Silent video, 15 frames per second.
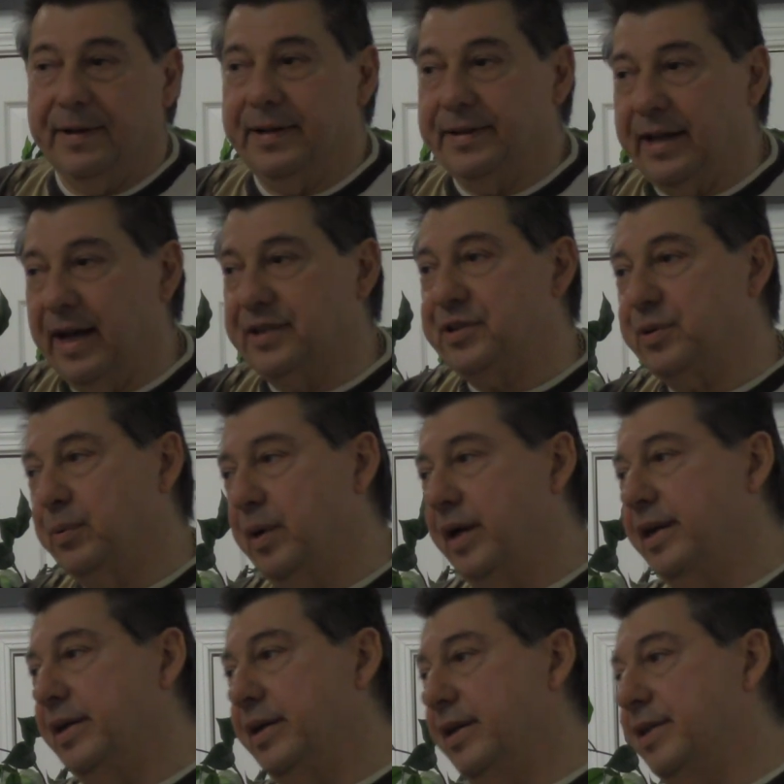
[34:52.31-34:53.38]
And that's the
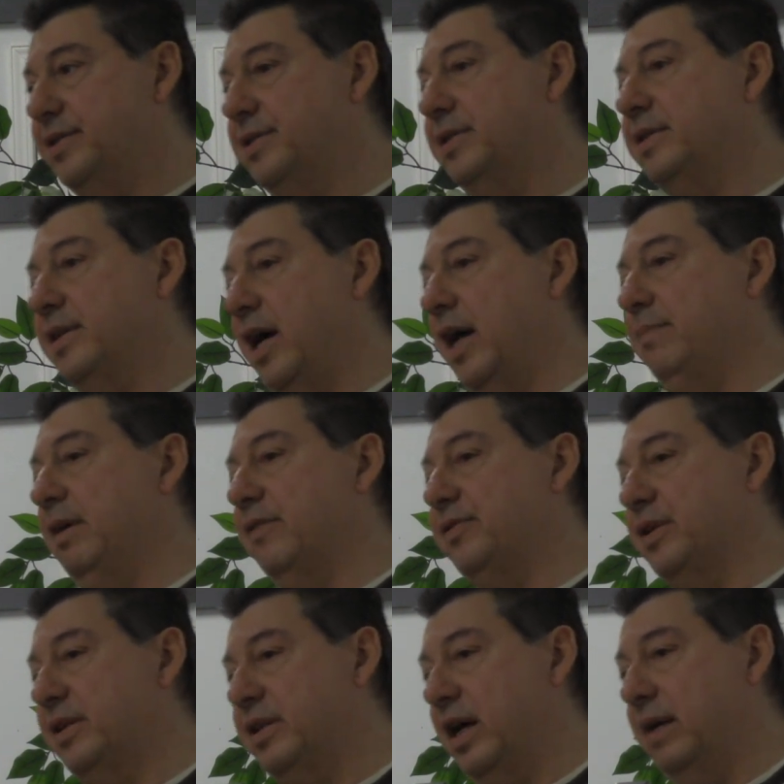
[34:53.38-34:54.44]
way it is, time
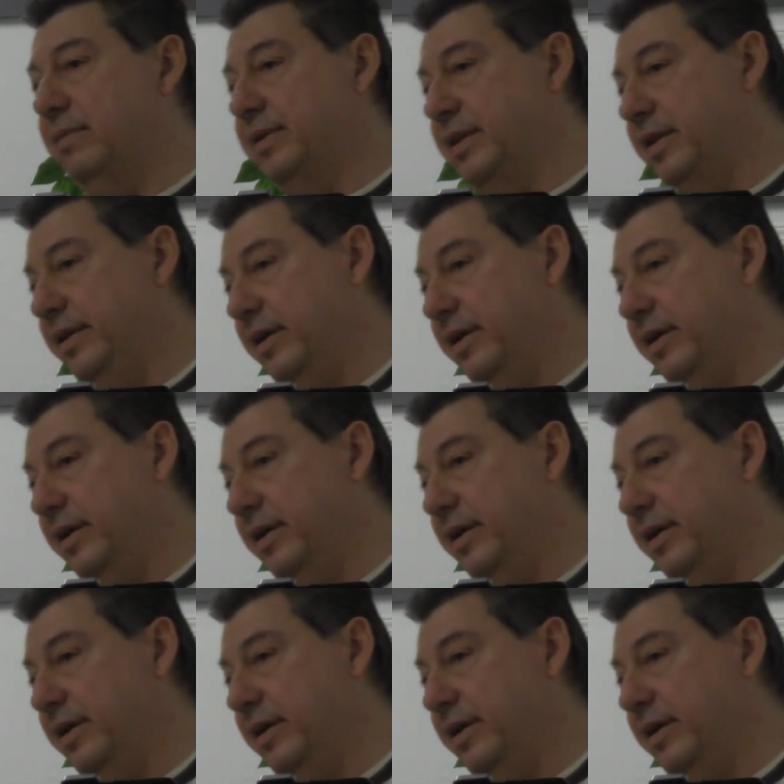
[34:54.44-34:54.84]
after time.